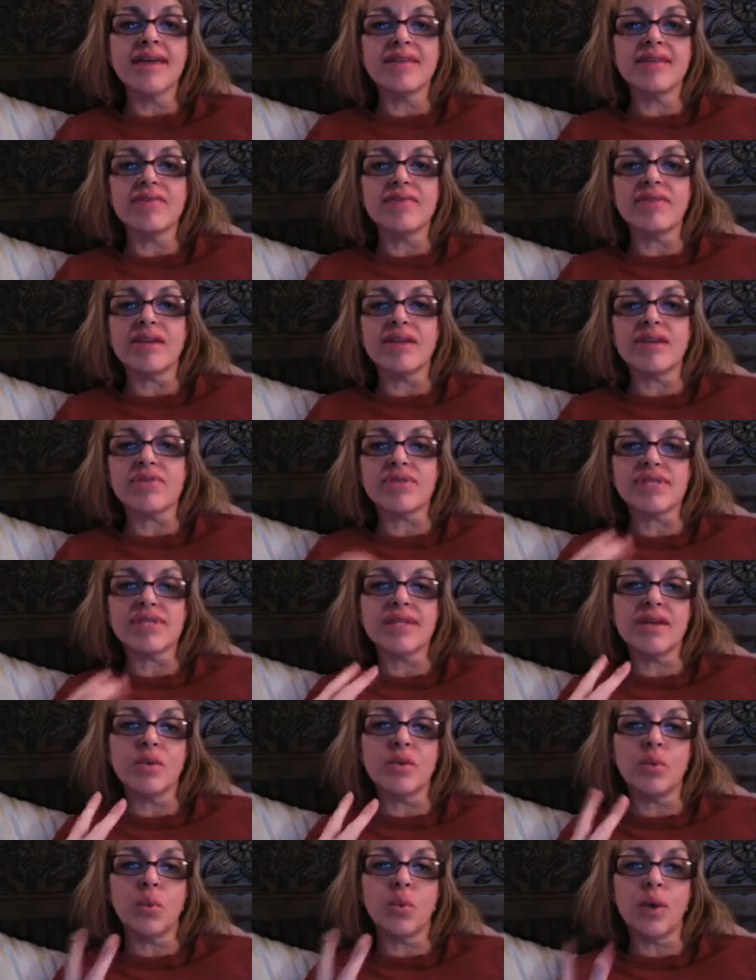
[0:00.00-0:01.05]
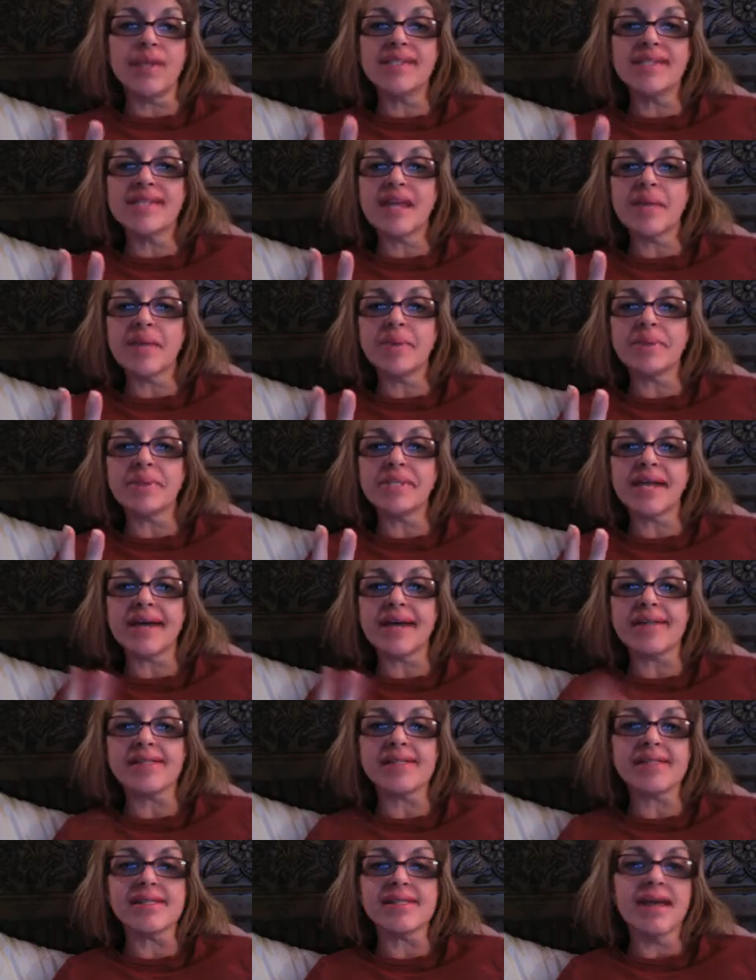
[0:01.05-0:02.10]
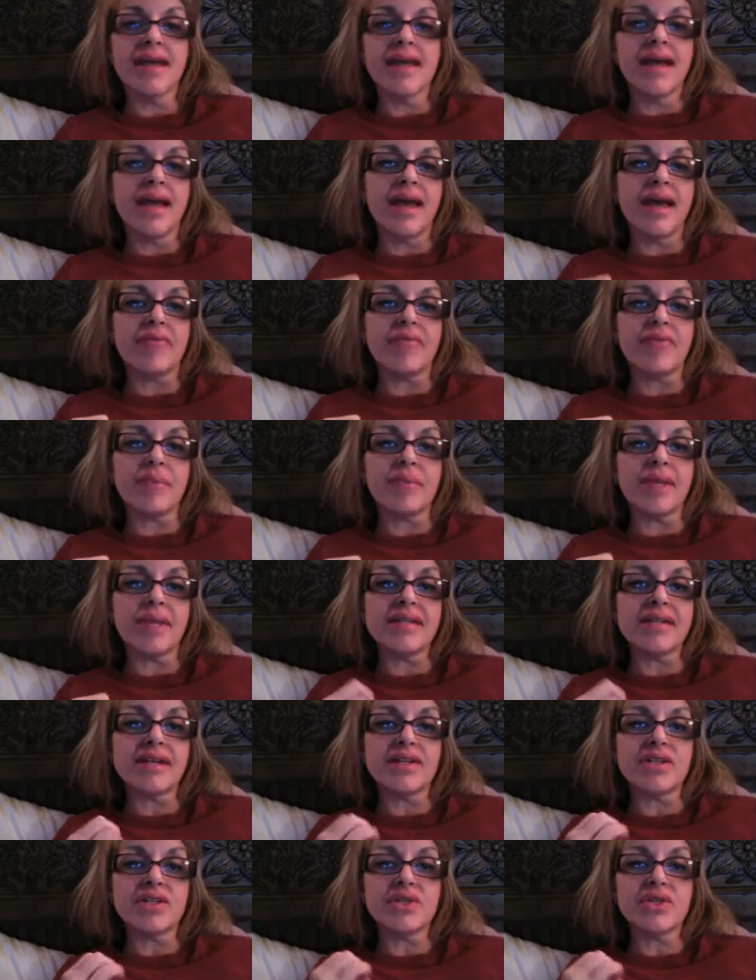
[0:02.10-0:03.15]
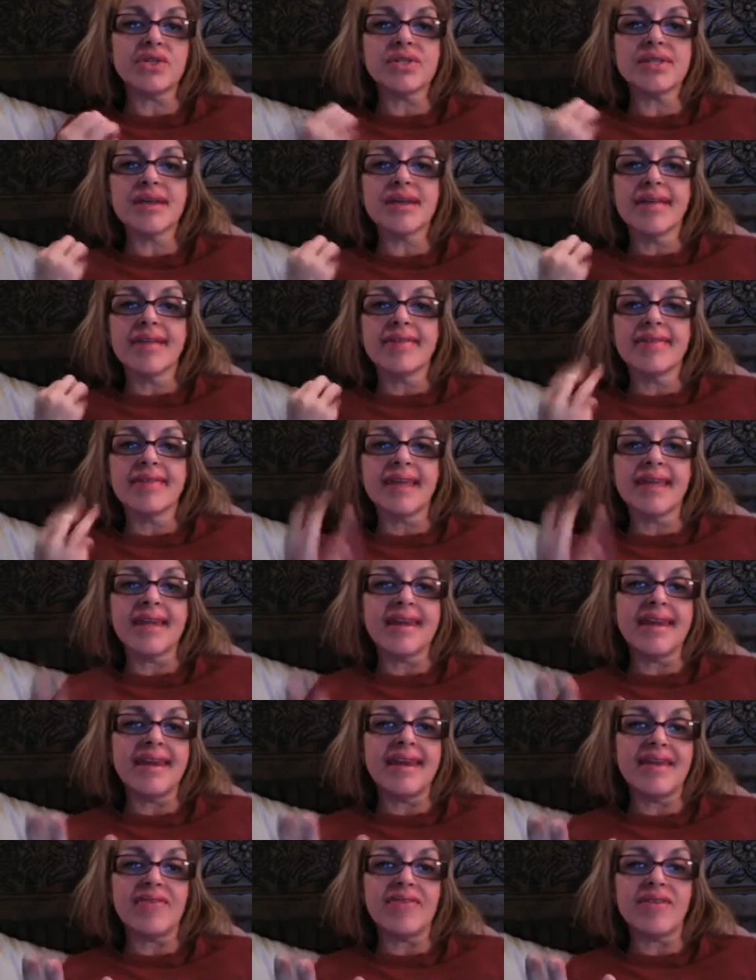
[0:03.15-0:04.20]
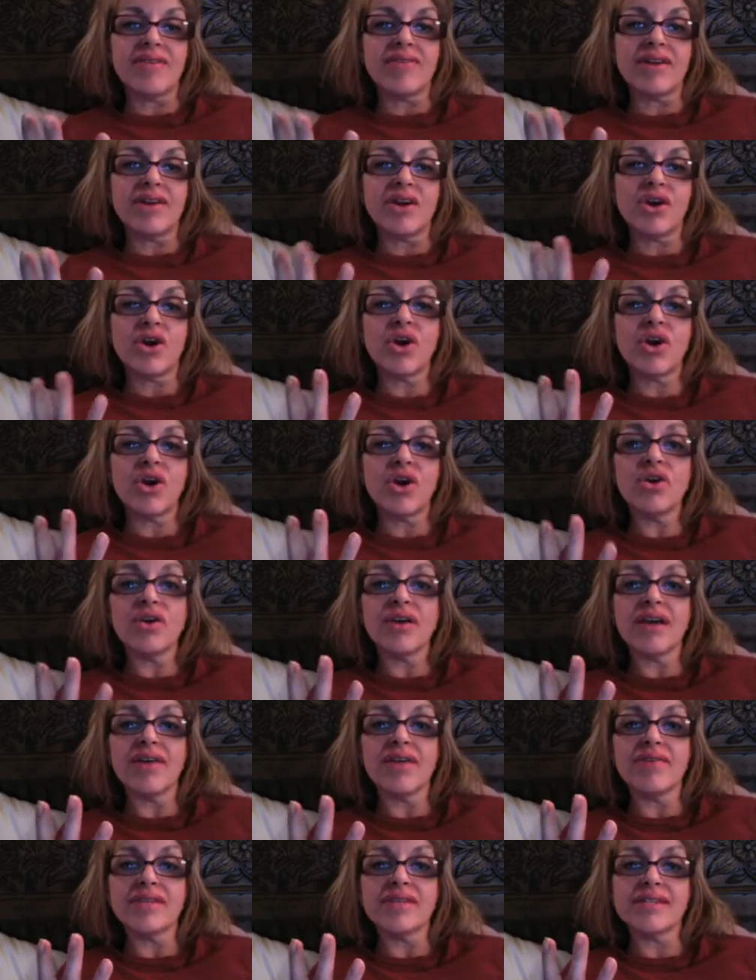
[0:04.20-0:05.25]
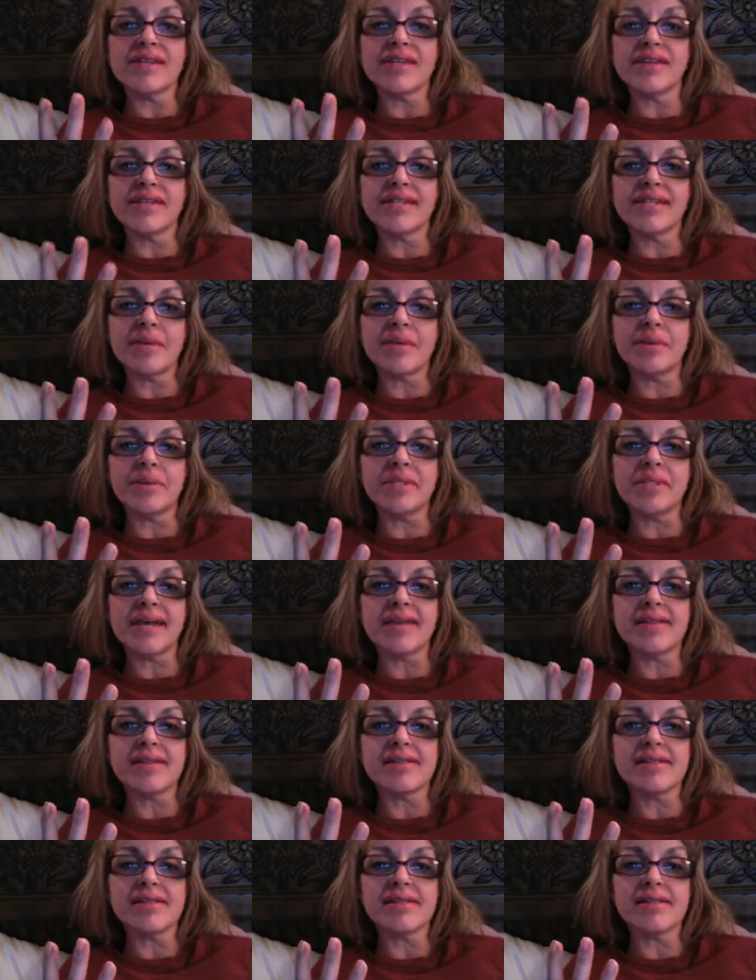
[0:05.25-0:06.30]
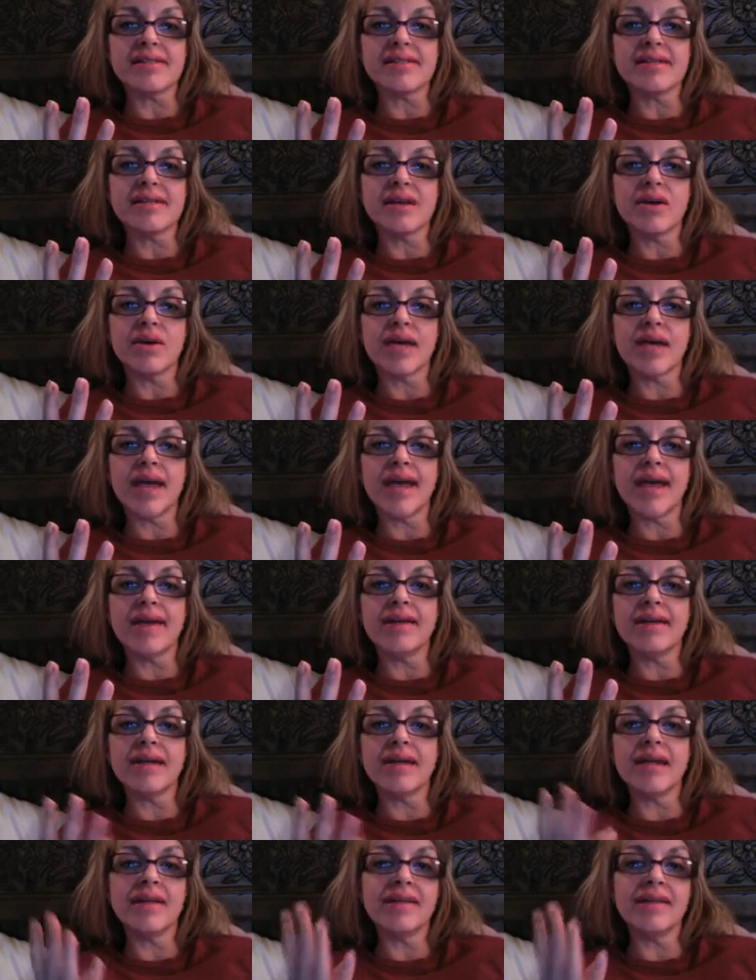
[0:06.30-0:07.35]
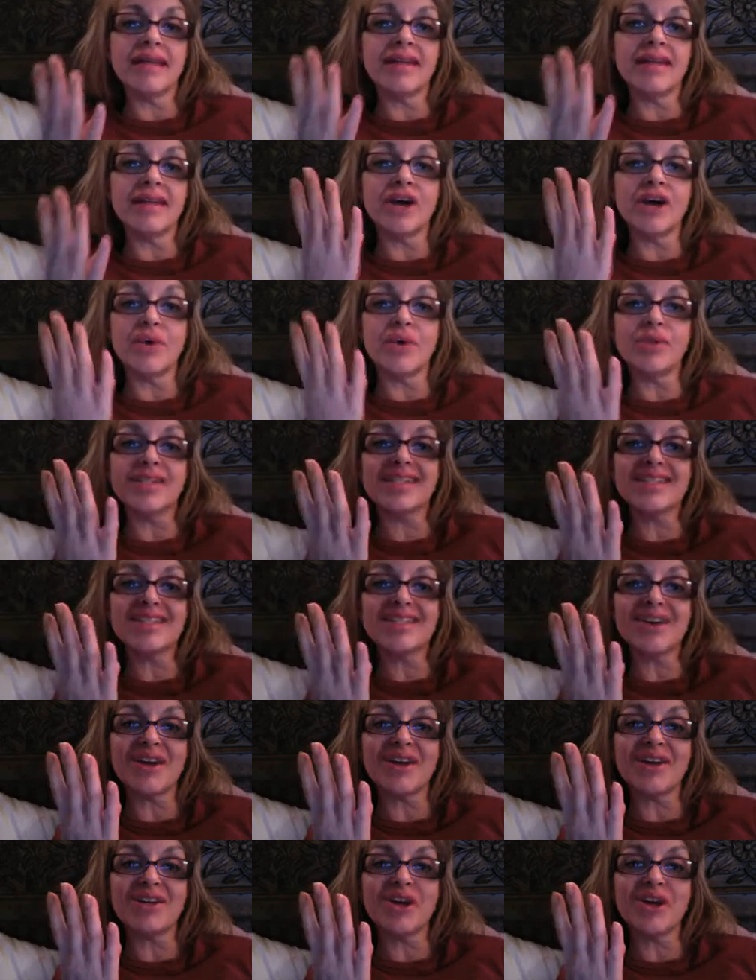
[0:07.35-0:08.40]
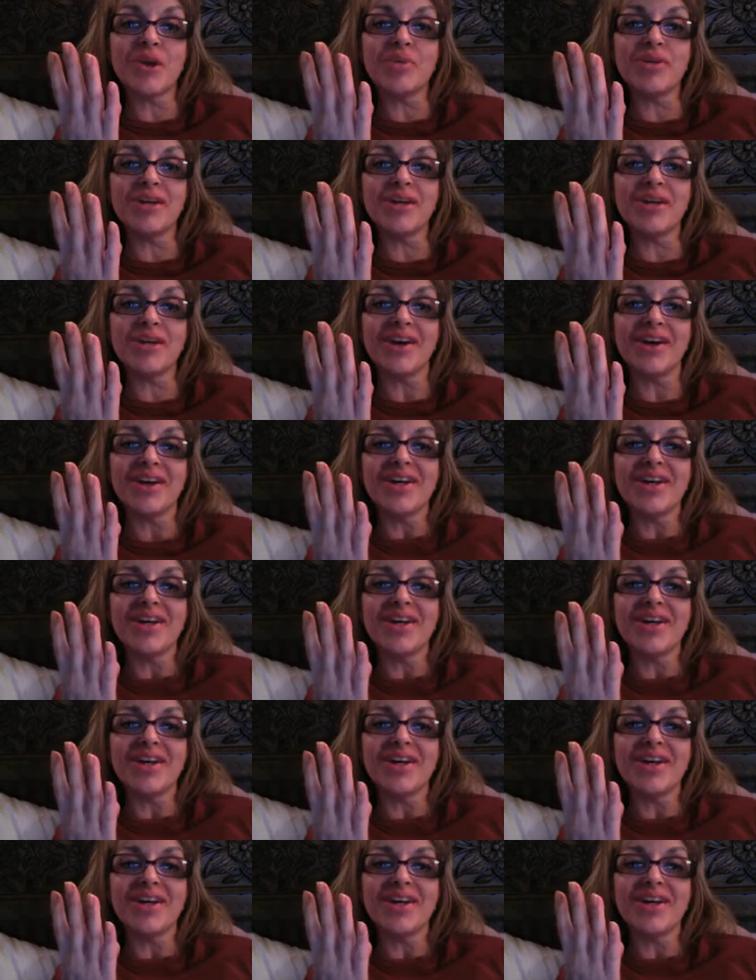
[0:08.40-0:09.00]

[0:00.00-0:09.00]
they've never seen one table test, and for many doctors, they never even heard of a tilt table test, okay, let alone dysautonomia.